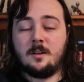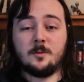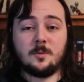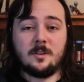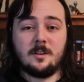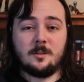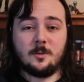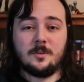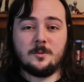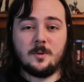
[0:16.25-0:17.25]
is one of the only
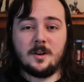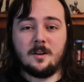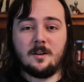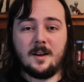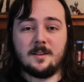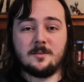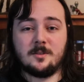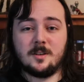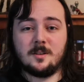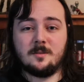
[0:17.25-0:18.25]
ones where I hadn't
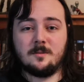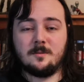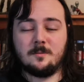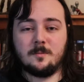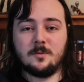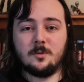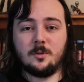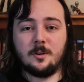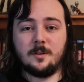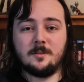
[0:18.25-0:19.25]
seen before
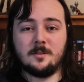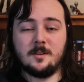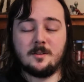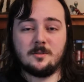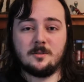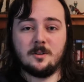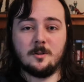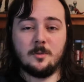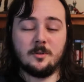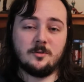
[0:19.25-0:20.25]
going into this, you know,
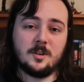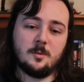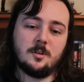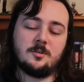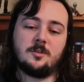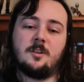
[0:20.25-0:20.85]
Bond rewatch.